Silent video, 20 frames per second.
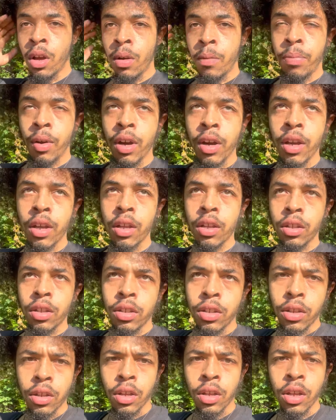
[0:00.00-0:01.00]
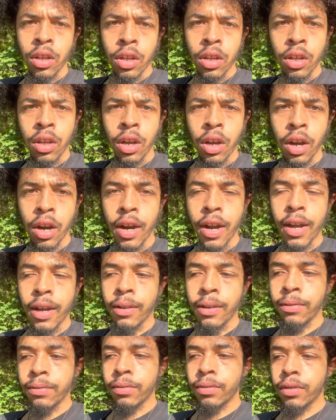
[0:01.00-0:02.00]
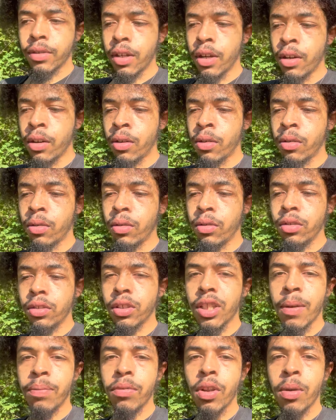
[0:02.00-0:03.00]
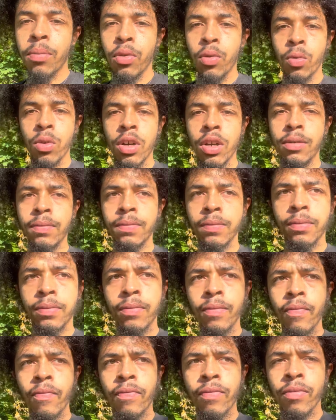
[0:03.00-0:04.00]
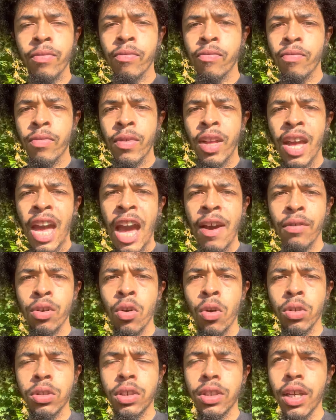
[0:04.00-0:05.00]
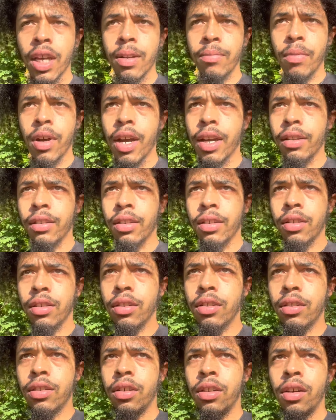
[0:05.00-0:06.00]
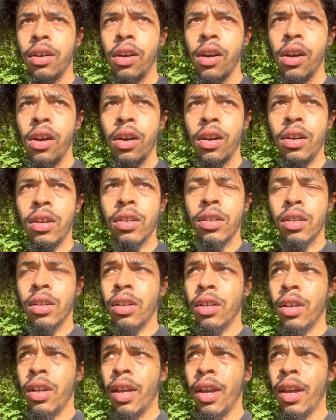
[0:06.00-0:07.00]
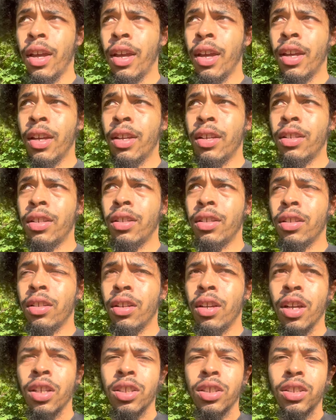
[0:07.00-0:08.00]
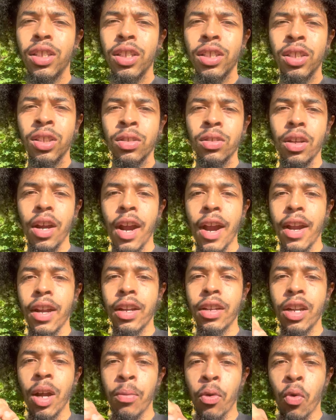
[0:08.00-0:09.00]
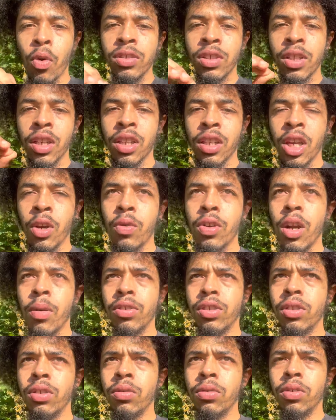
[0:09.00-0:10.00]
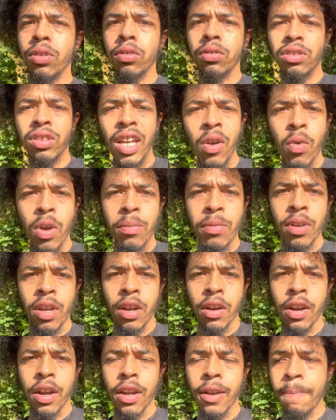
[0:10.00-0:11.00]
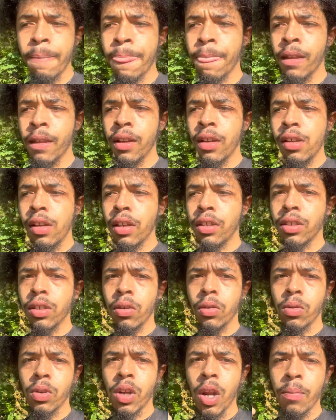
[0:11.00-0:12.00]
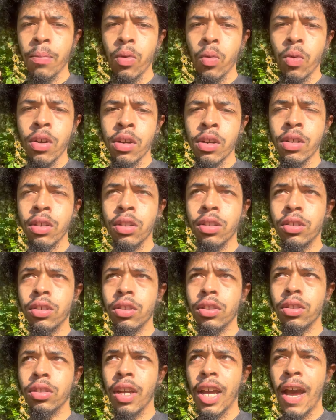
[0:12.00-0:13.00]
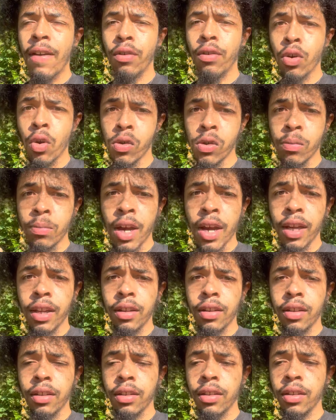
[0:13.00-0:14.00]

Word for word: But, all right, so step number one have a goal set in mind. And because this is, all right, number one's going to link with number two. So stay with me here, all right? So, number one have a goal in mind.